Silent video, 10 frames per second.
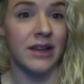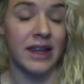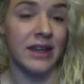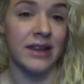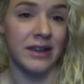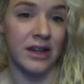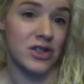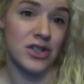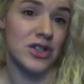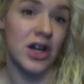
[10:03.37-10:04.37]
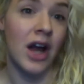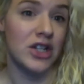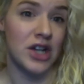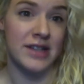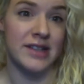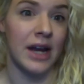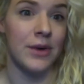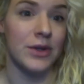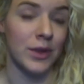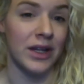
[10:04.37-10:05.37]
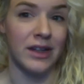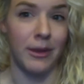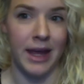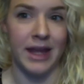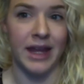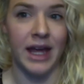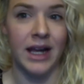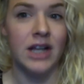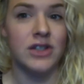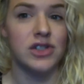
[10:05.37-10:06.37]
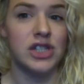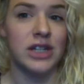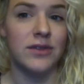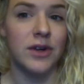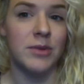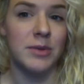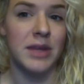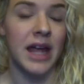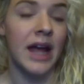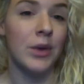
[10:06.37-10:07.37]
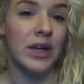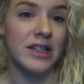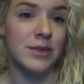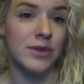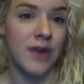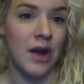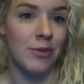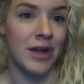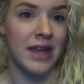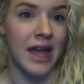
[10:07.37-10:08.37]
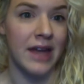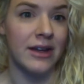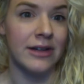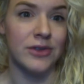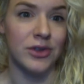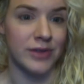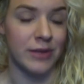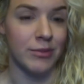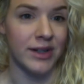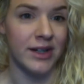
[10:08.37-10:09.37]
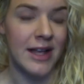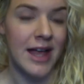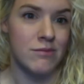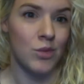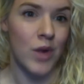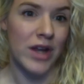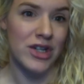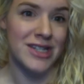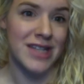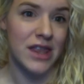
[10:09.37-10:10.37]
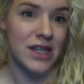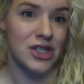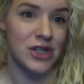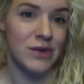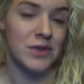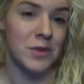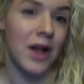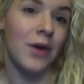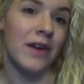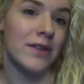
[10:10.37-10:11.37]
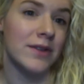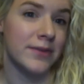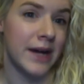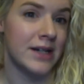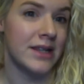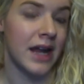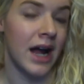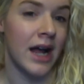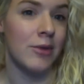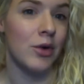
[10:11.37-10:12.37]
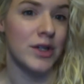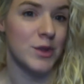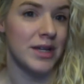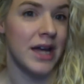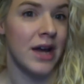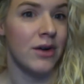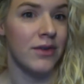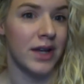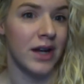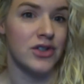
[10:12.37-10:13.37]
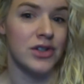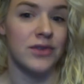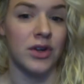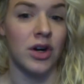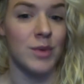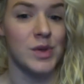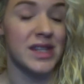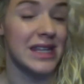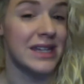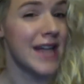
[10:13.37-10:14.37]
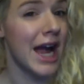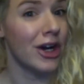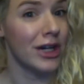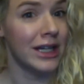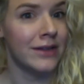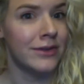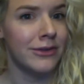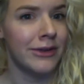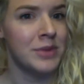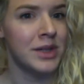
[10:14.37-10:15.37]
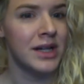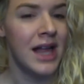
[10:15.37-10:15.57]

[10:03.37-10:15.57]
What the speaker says: that there's just not a chance that I was willing to pay that. So she informed me that I would need to move out by the end of November. When she said this, she was well aware of the fact that I am going to be out of the country for almost the entirety of November,